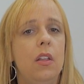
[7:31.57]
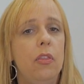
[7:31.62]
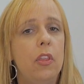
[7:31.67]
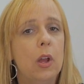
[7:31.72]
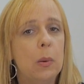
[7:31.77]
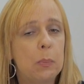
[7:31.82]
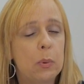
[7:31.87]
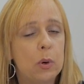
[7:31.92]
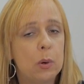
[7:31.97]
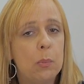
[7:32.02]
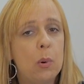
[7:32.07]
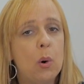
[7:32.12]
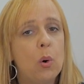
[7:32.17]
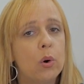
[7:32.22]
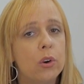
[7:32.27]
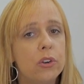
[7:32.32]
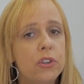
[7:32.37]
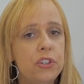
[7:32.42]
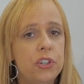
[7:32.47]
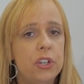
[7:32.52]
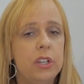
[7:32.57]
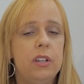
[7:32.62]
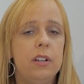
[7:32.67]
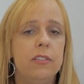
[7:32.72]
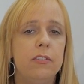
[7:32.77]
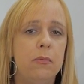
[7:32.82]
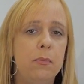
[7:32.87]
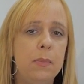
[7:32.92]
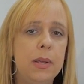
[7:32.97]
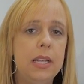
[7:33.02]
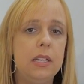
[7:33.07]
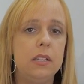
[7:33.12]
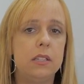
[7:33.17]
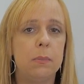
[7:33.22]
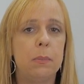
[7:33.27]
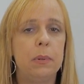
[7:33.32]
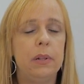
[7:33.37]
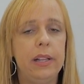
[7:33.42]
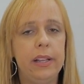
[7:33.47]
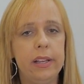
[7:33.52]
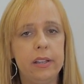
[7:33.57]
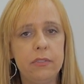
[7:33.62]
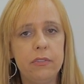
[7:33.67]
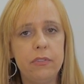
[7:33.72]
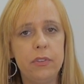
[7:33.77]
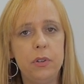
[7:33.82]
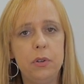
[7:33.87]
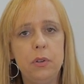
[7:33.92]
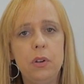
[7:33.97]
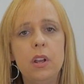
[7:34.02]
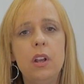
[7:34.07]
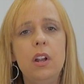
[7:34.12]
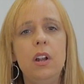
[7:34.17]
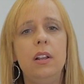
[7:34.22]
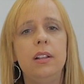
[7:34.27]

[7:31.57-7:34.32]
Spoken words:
The proportion of meat to plant food